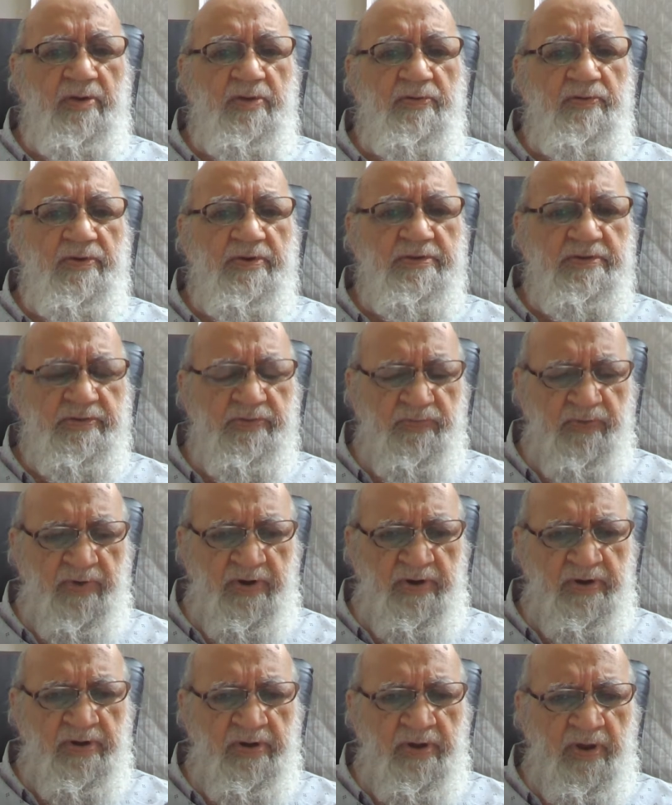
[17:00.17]
over the
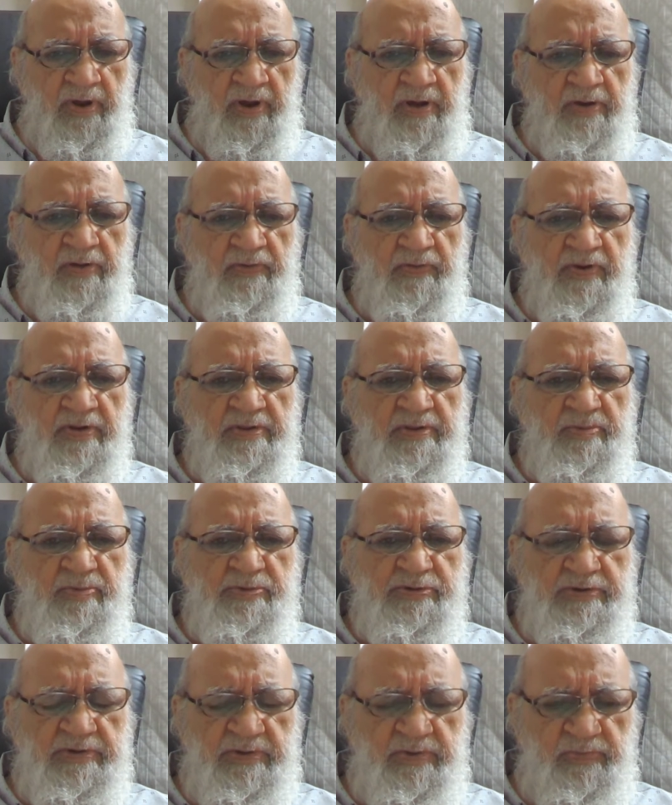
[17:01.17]
world, all over the
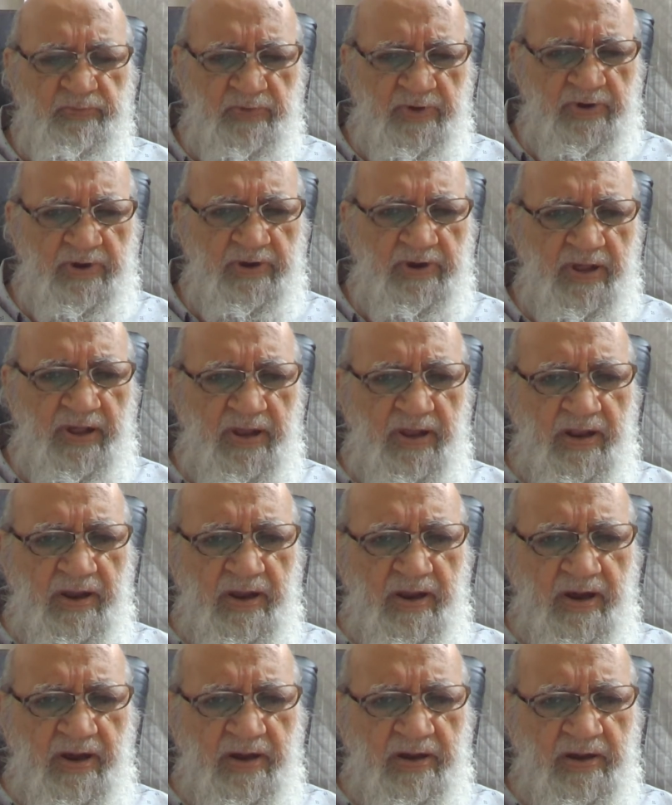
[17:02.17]
Muslim world,
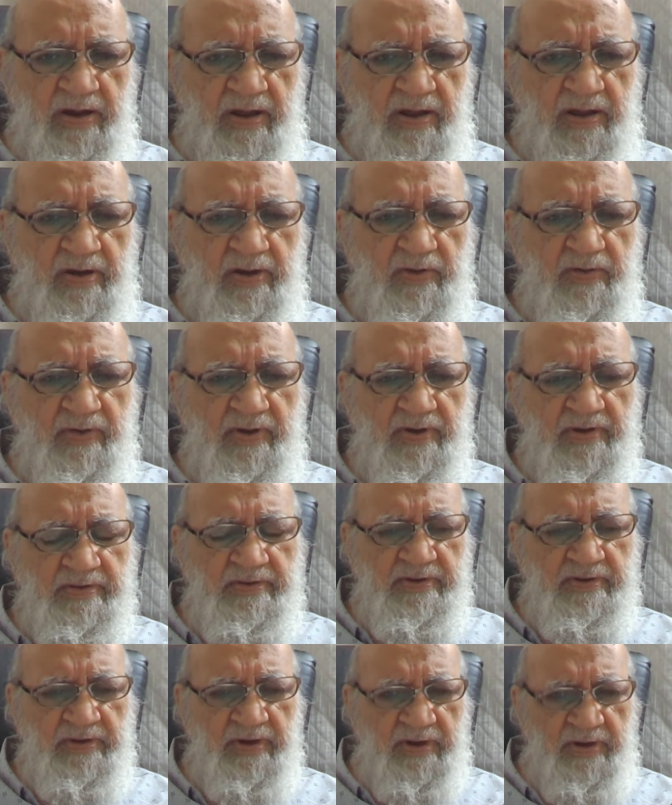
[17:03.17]
and all over
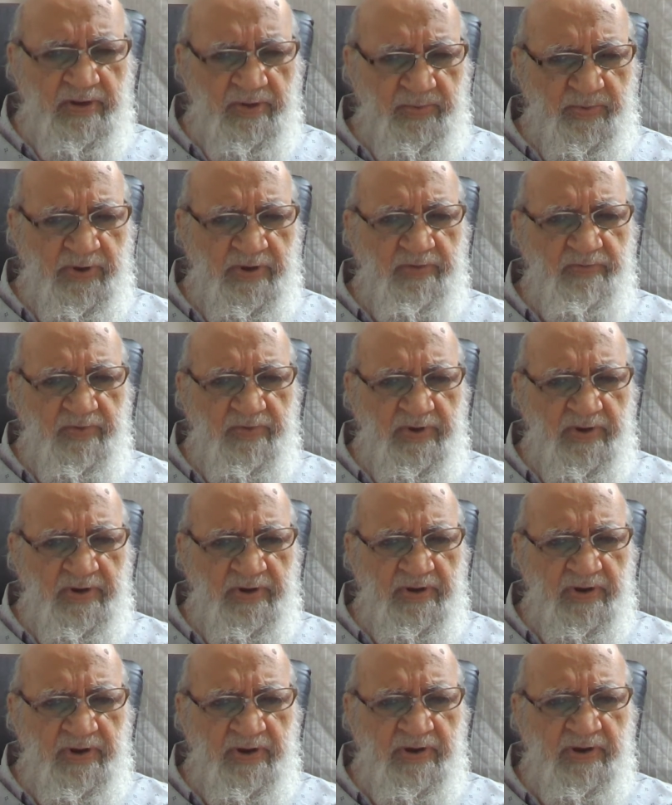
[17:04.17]
the Arabian
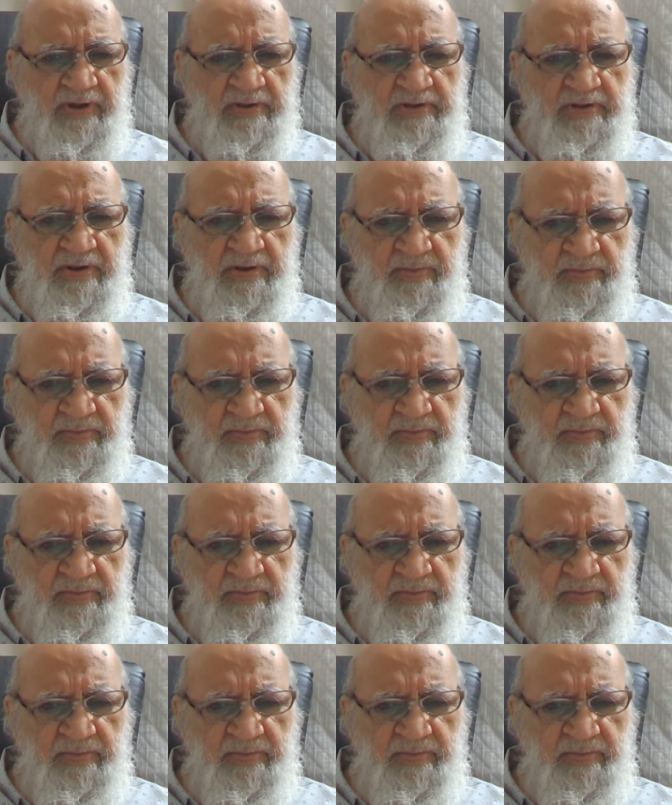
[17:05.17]
world and other